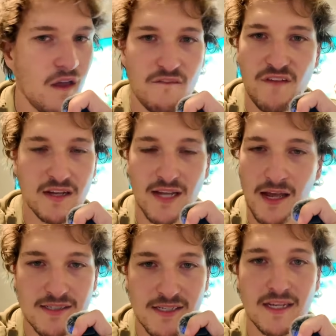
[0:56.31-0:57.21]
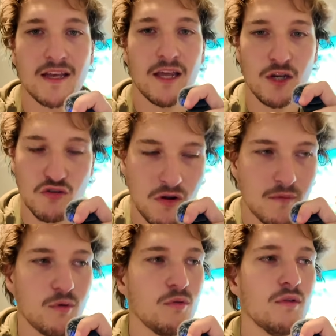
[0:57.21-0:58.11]
fantastic,
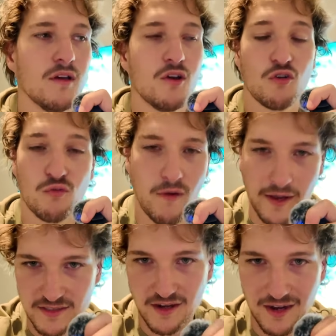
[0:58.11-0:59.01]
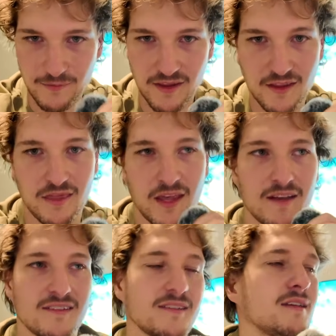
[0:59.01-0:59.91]
enjoyable, great time at the
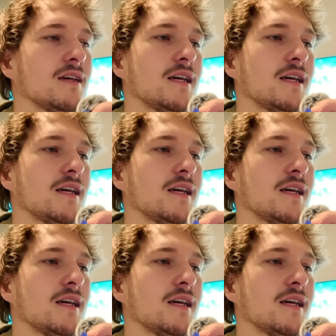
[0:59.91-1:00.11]
theaters,